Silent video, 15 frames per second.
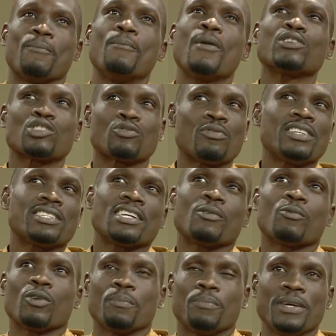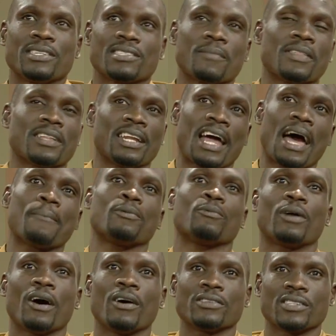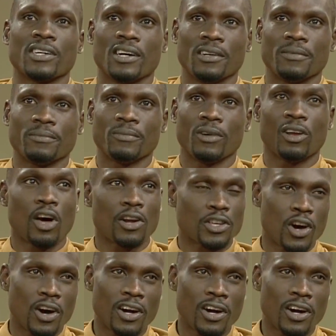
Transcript: most recent would be something that happened when I was a lot